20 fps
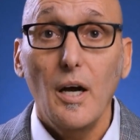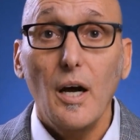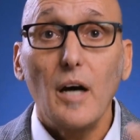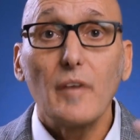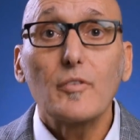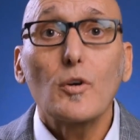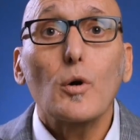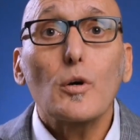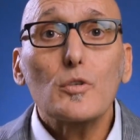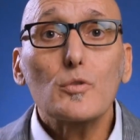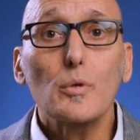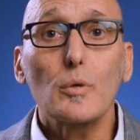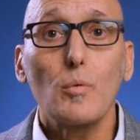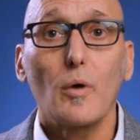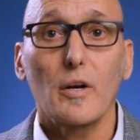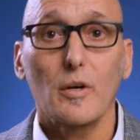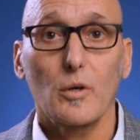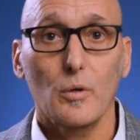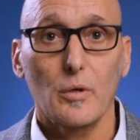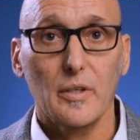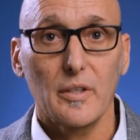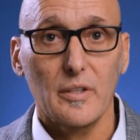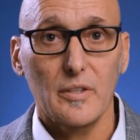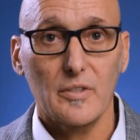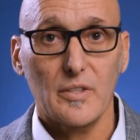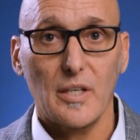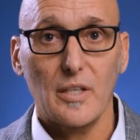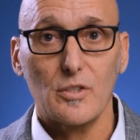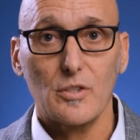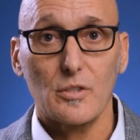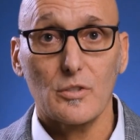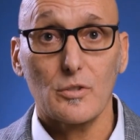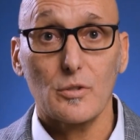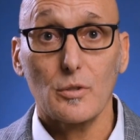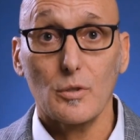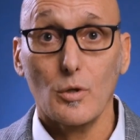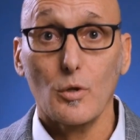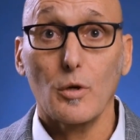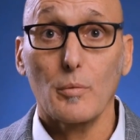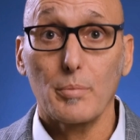Of course, we want our organizations to
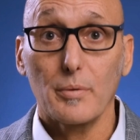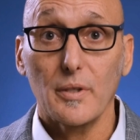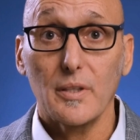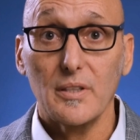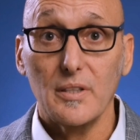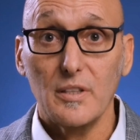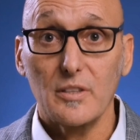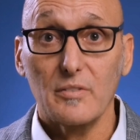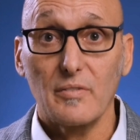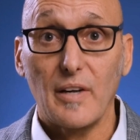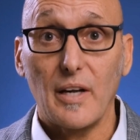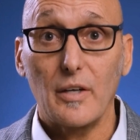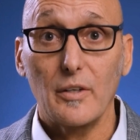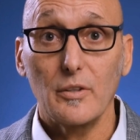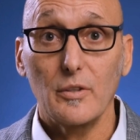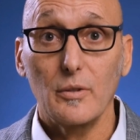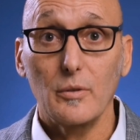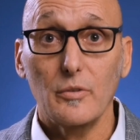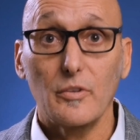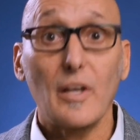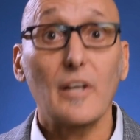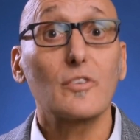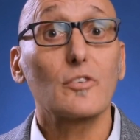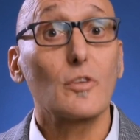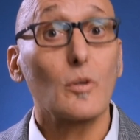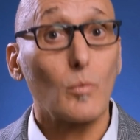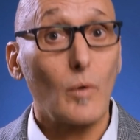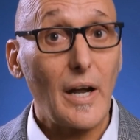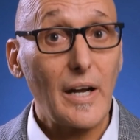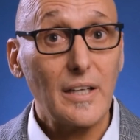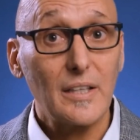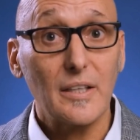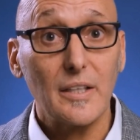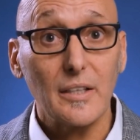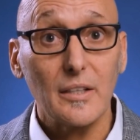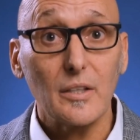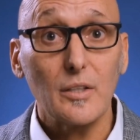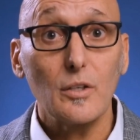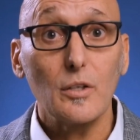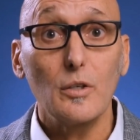incorporate these values as the right
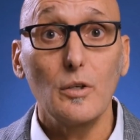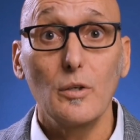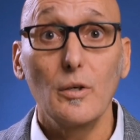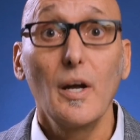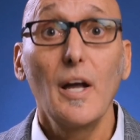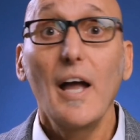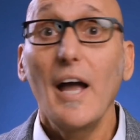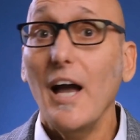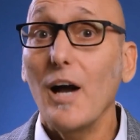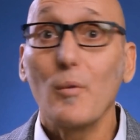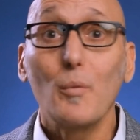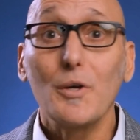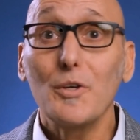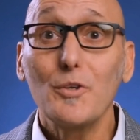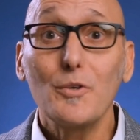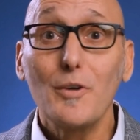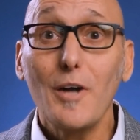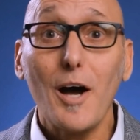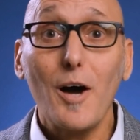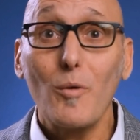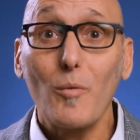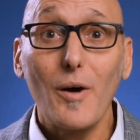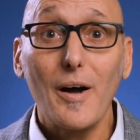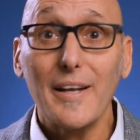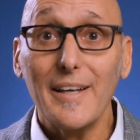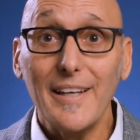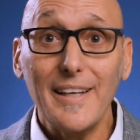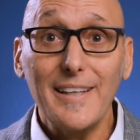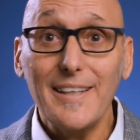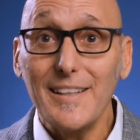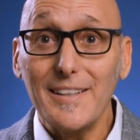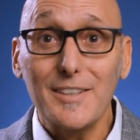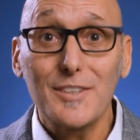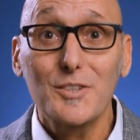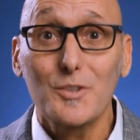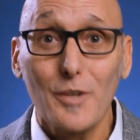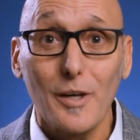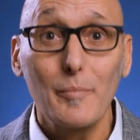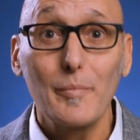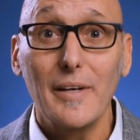thing to do, and we do not want any
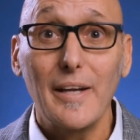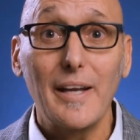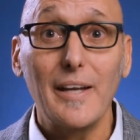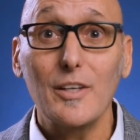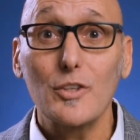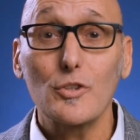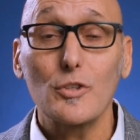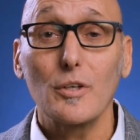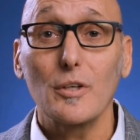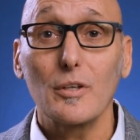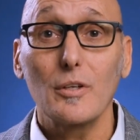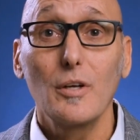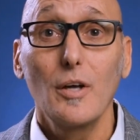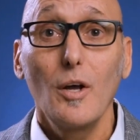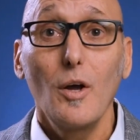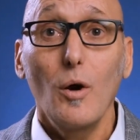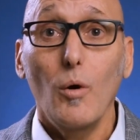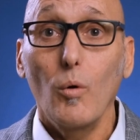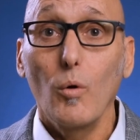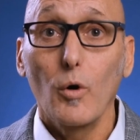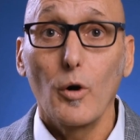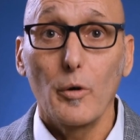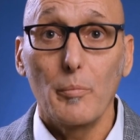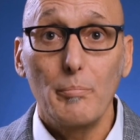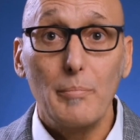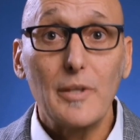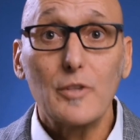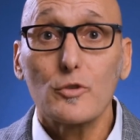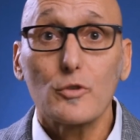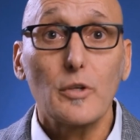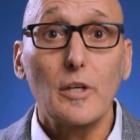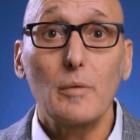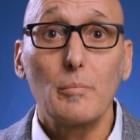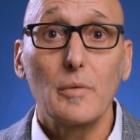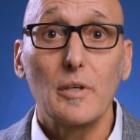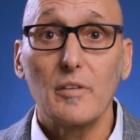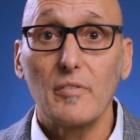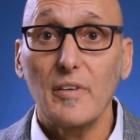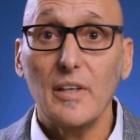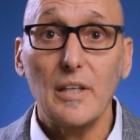discrimination or
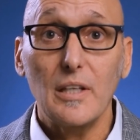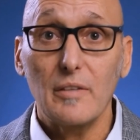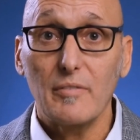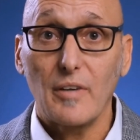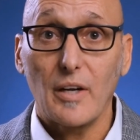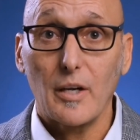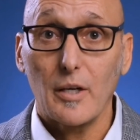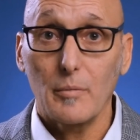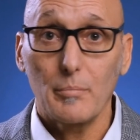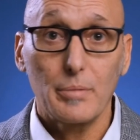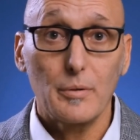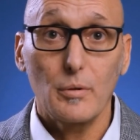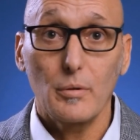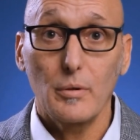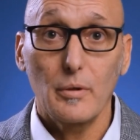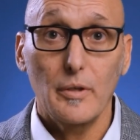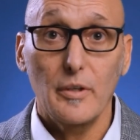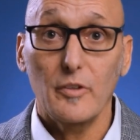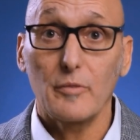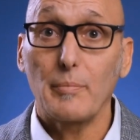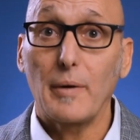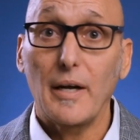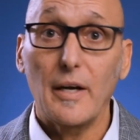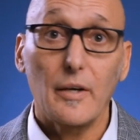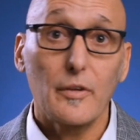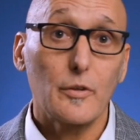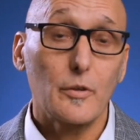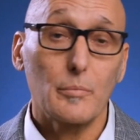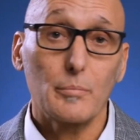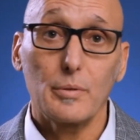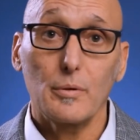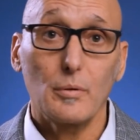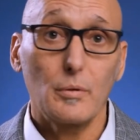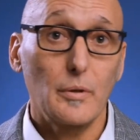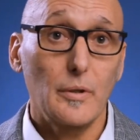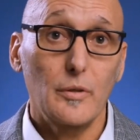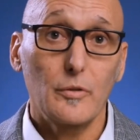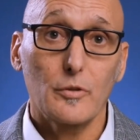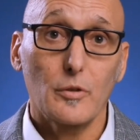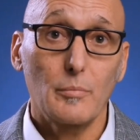mistreatment of any of our employees by other
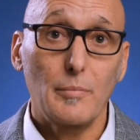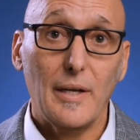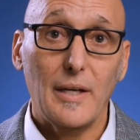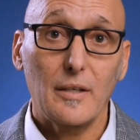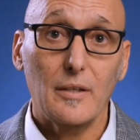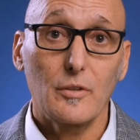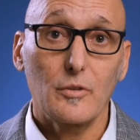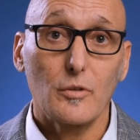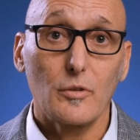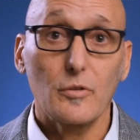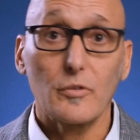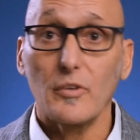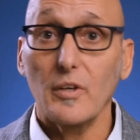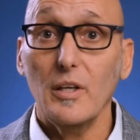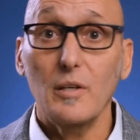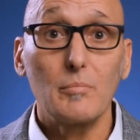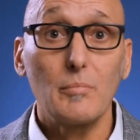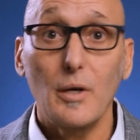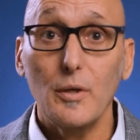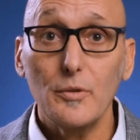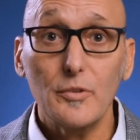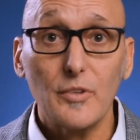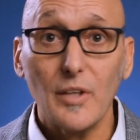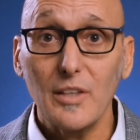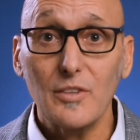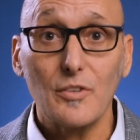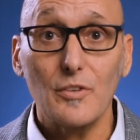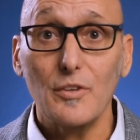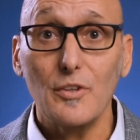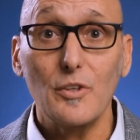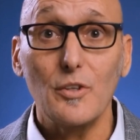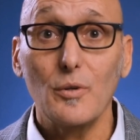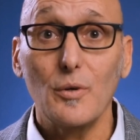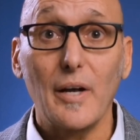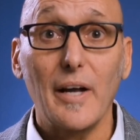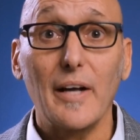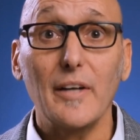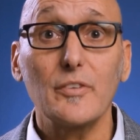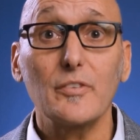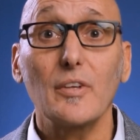employees or managers. In most states in the
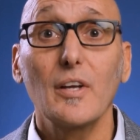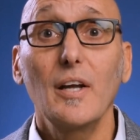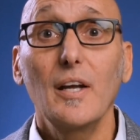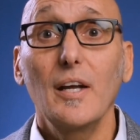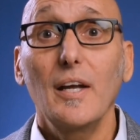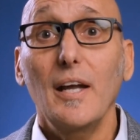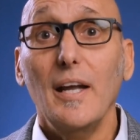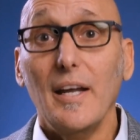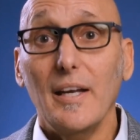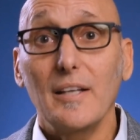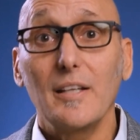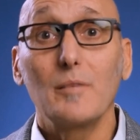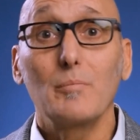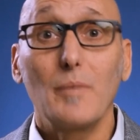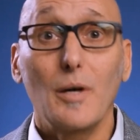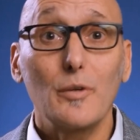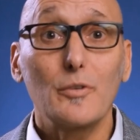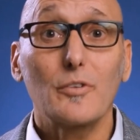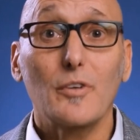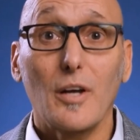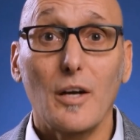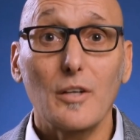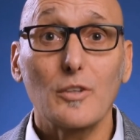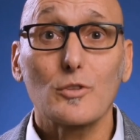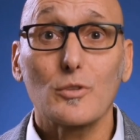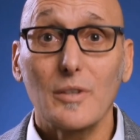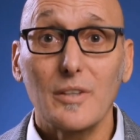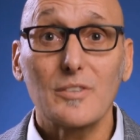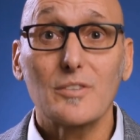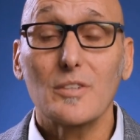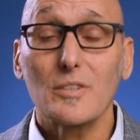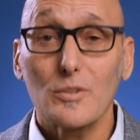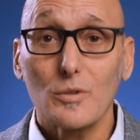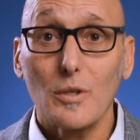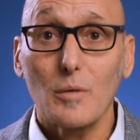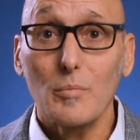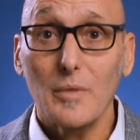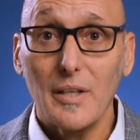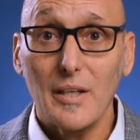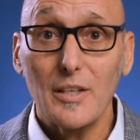U.S. and in most countries,
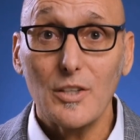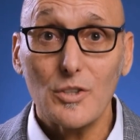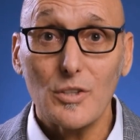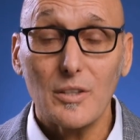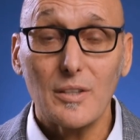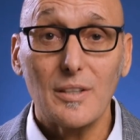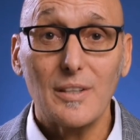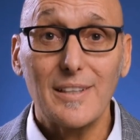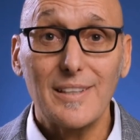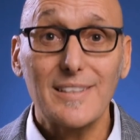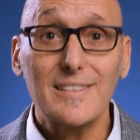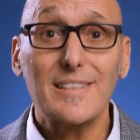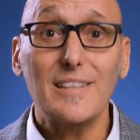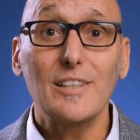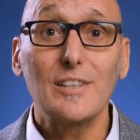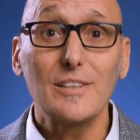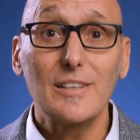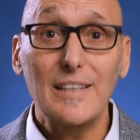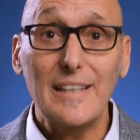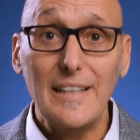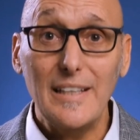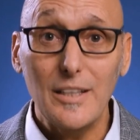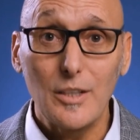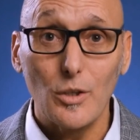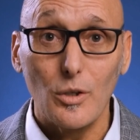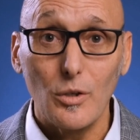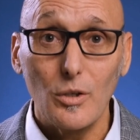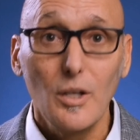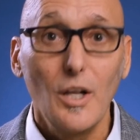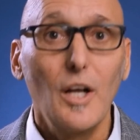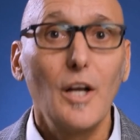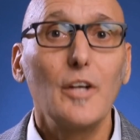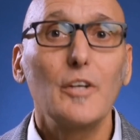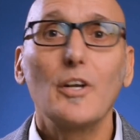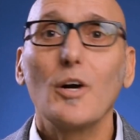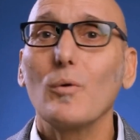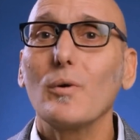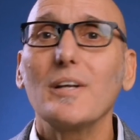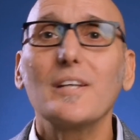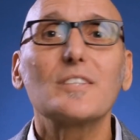discrimination is illegal.
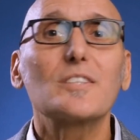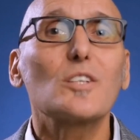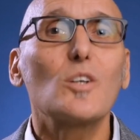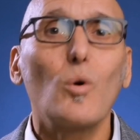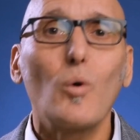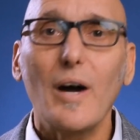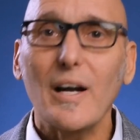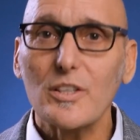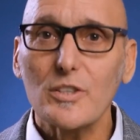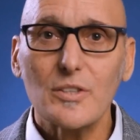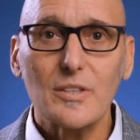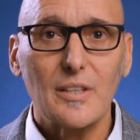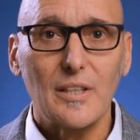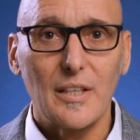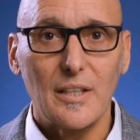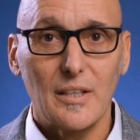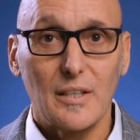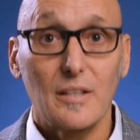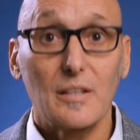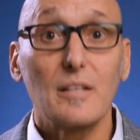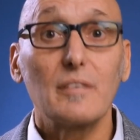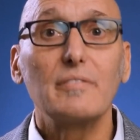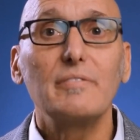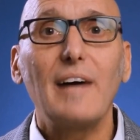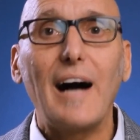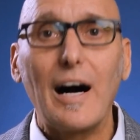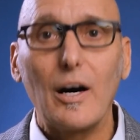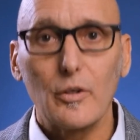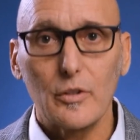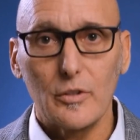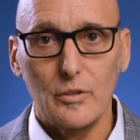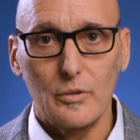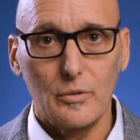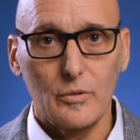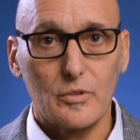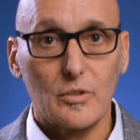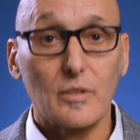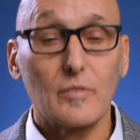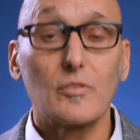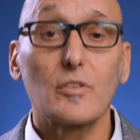No one is questioning the
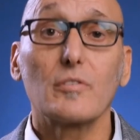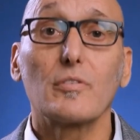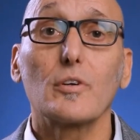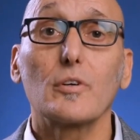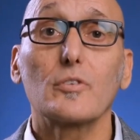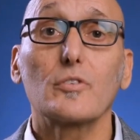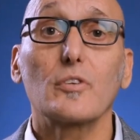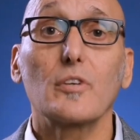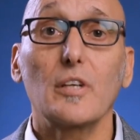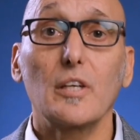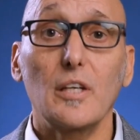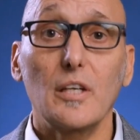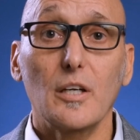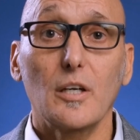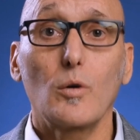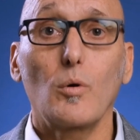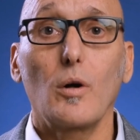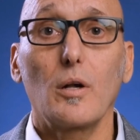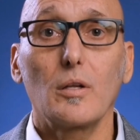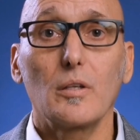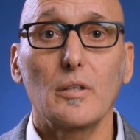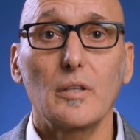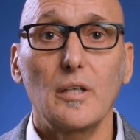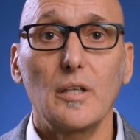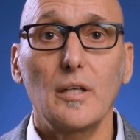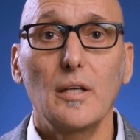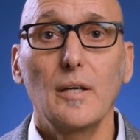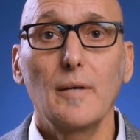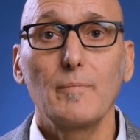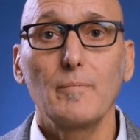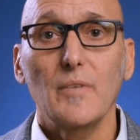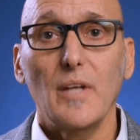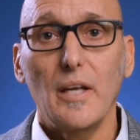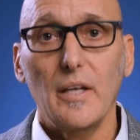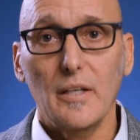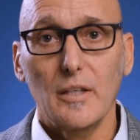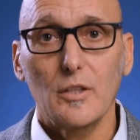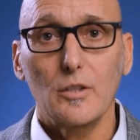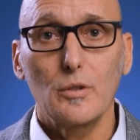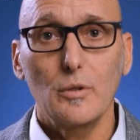values of diversity, equality, and
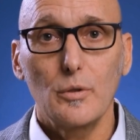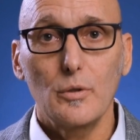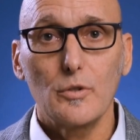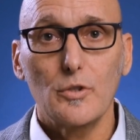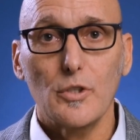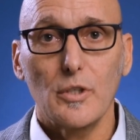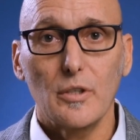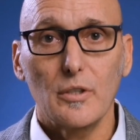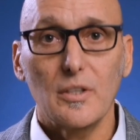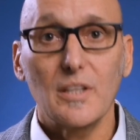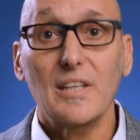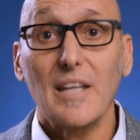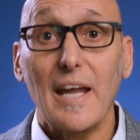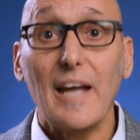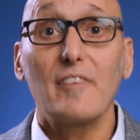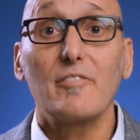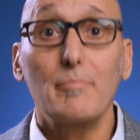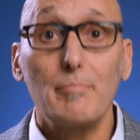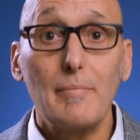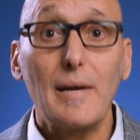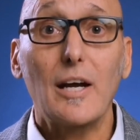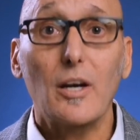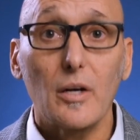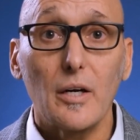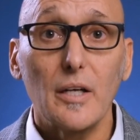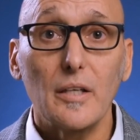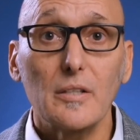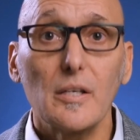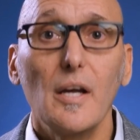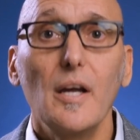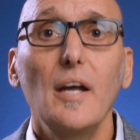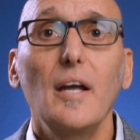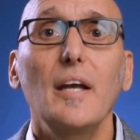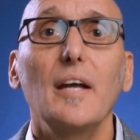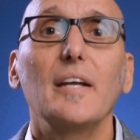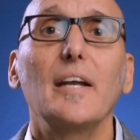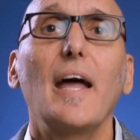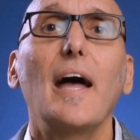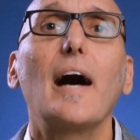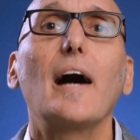inclusion, that they have merit
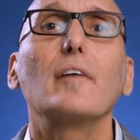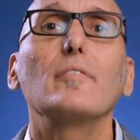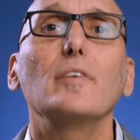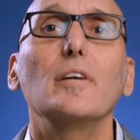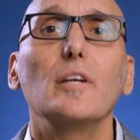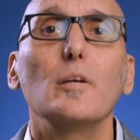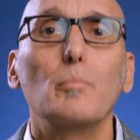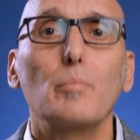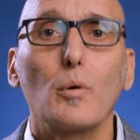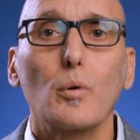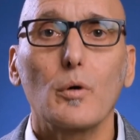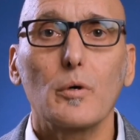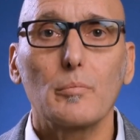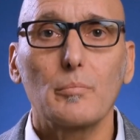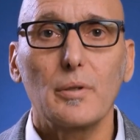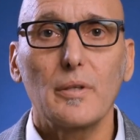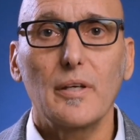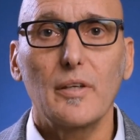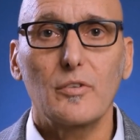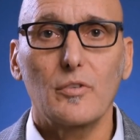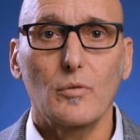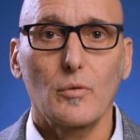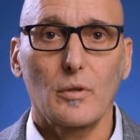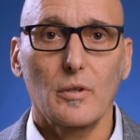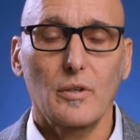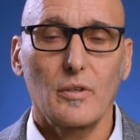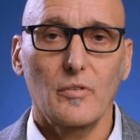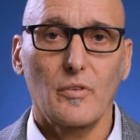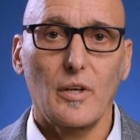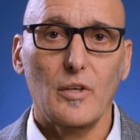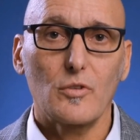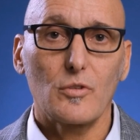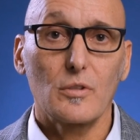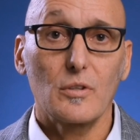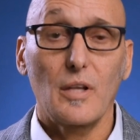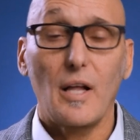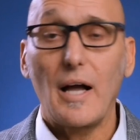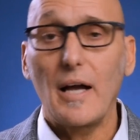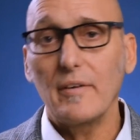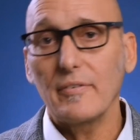and have an important place in organizational
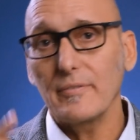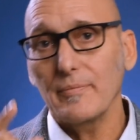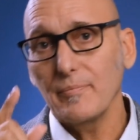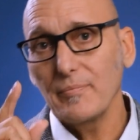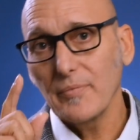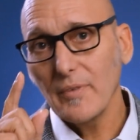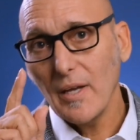life.